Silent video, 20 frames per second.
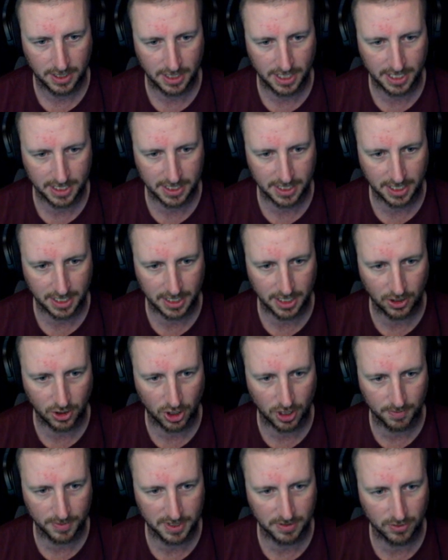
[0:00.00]
That's like the
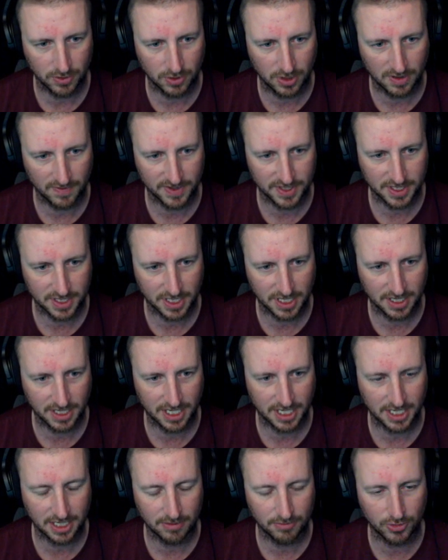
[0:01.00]
optimal, obviously,
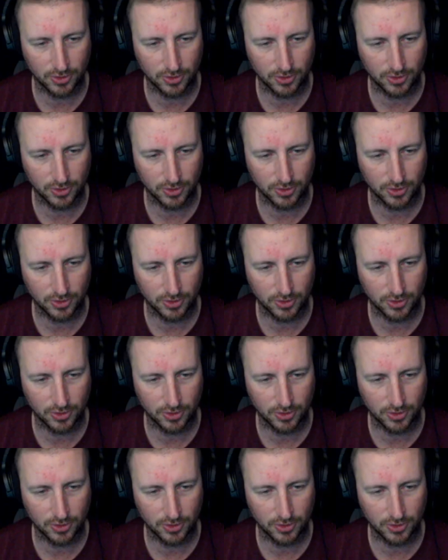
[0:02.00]
getting